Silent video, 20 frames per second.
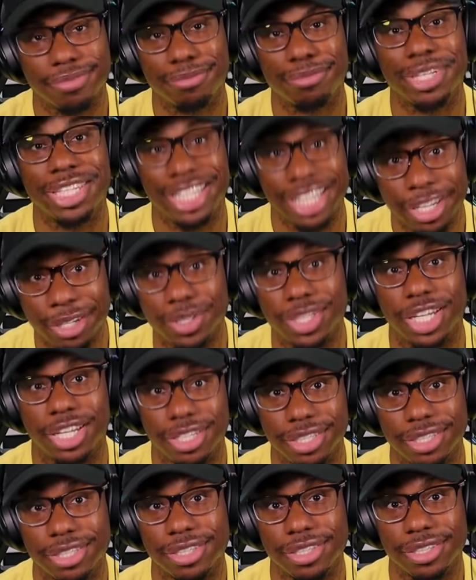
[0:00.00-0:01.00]

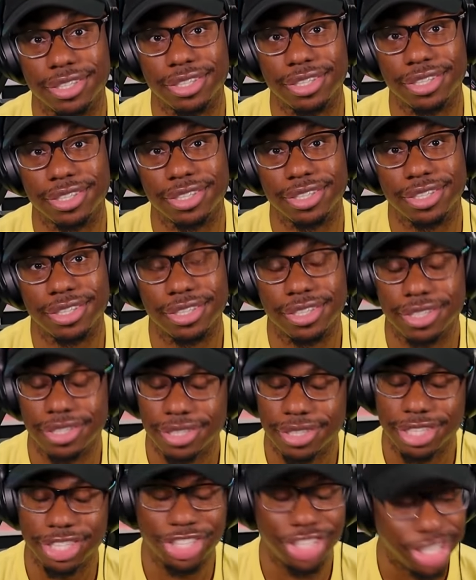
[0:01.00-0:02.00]
Matilda.
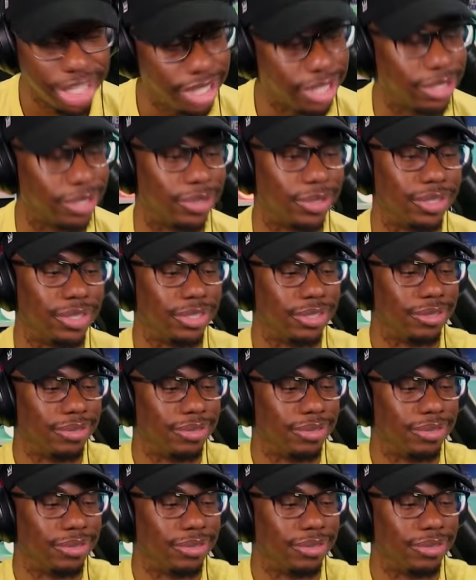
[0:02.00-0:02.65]
Chill.